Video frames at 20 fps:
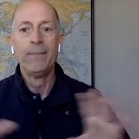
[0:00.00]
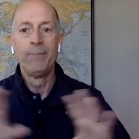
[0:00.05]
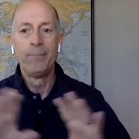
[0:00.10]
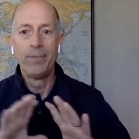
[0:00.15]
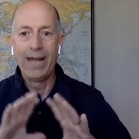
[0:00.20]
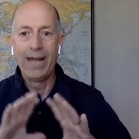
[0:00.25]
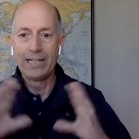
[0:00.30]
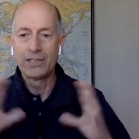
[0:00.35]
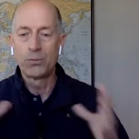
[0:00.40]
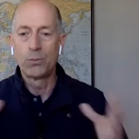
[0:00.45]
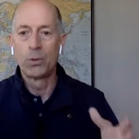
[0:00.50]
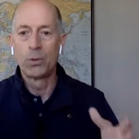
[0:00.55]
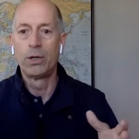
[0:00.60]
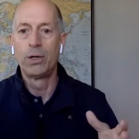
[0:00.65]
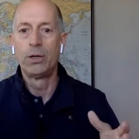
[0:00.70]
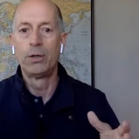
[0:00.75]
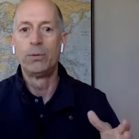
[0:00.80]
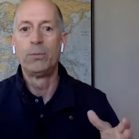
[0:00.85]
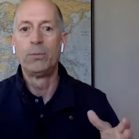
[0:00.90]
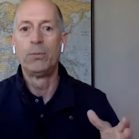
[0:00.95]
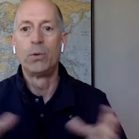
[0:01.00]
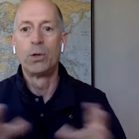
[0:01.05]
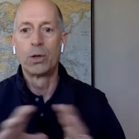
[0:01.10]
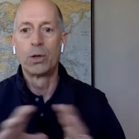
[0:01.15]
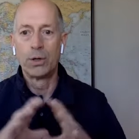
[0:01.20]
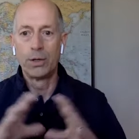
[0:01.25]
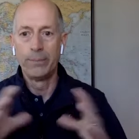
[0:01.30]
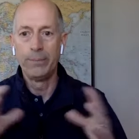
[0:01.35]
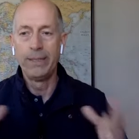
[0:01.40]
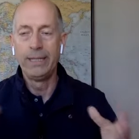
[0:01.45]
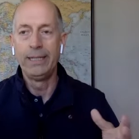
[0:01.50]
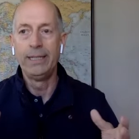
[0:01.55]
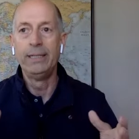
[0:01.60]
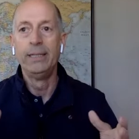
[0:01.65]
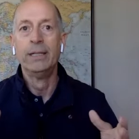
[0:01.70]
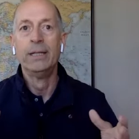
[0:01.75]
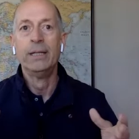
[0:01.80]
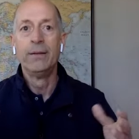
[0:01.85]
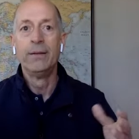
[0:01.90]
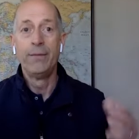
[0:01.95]
That's where we're going to be
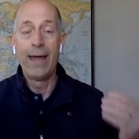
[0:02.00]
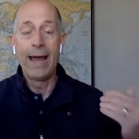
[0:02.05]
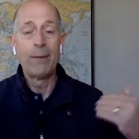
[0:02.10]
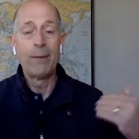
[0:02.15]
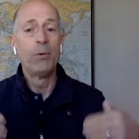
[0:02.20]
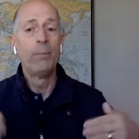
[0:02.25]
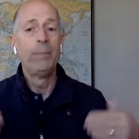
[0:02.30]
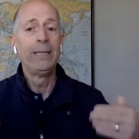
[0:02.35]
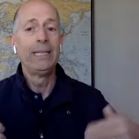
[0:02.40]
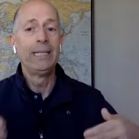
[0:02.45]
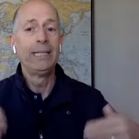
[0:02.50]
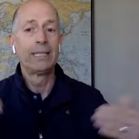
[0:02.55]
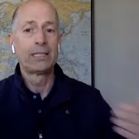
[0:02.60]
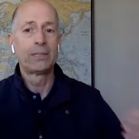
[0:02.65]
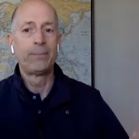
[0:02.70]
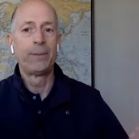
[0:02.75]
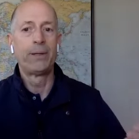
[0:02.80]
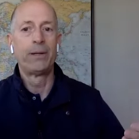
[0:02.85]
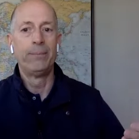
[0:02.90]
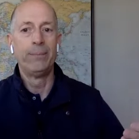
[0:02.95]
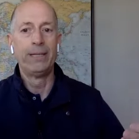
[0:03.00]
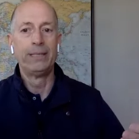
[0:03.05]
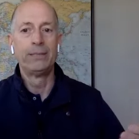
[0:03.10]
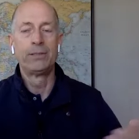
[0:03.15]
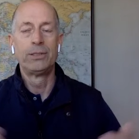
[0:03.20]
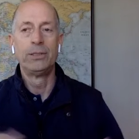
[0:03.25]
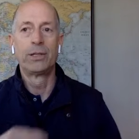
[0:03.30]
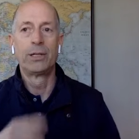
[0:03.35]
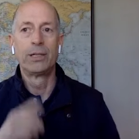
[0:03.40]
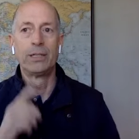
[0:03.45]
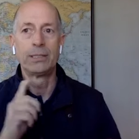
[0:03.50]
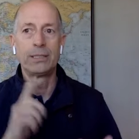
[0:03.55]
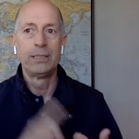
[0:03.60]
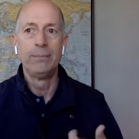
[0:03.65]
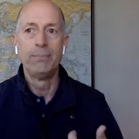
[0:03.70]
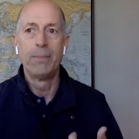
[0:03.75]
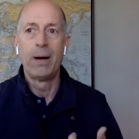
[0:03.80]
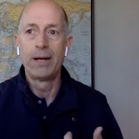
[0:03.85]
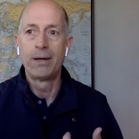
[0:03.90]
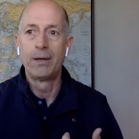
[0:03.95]
that will be the experiment. So you're going to
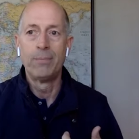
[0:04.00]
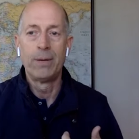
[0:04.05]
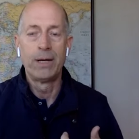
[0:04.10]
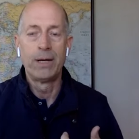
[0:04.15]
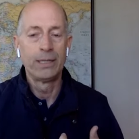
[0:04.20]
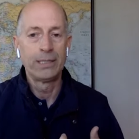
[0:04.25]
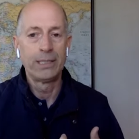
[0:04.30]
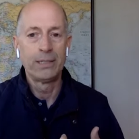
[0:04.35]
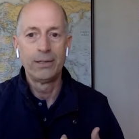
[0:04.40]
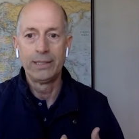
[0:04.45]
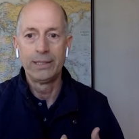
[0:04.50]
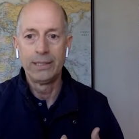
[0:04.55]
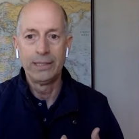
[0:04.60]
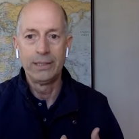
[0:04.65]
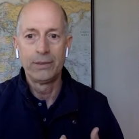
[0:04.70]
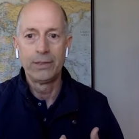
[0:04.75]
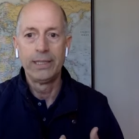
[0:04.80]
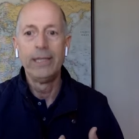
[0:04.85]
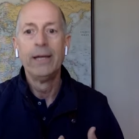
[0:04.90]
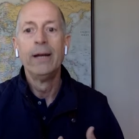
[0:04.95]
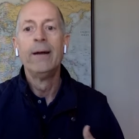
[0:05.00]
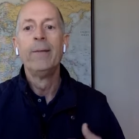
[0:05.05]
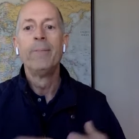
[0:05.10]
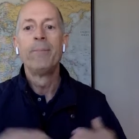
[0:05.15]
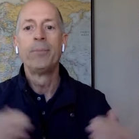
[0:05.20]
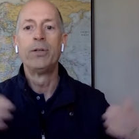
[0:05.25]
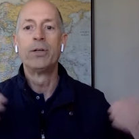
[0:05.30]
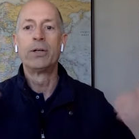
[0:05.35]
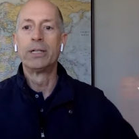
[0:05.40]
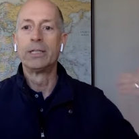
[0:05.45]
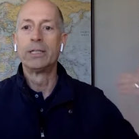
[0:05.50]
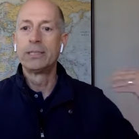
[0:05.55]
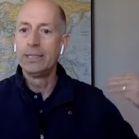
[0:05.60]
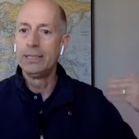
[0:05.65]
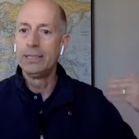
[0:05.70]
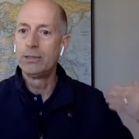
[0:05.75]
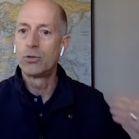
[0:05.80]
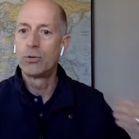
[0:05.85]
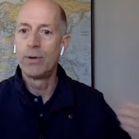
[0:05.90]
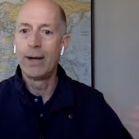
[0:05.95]
see modern monetary theory. You're going to
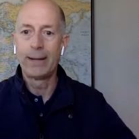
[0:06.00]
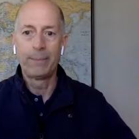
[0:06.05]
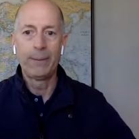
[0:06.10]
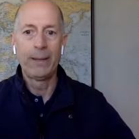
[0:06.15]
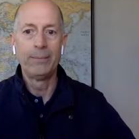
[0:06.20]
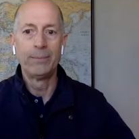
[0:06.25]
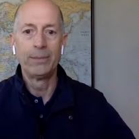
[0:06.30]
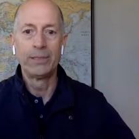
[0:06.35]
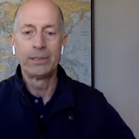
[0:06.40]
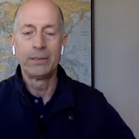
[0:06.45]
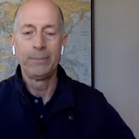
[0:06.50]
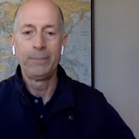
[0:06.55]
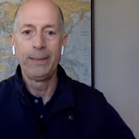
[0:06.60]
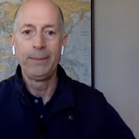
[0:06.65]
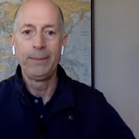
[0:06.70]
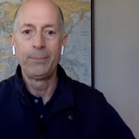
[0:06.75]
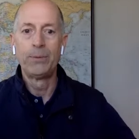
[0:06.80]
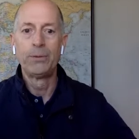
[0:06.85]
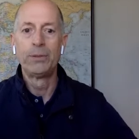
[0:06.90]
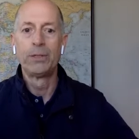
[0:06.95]
see direct payments to people.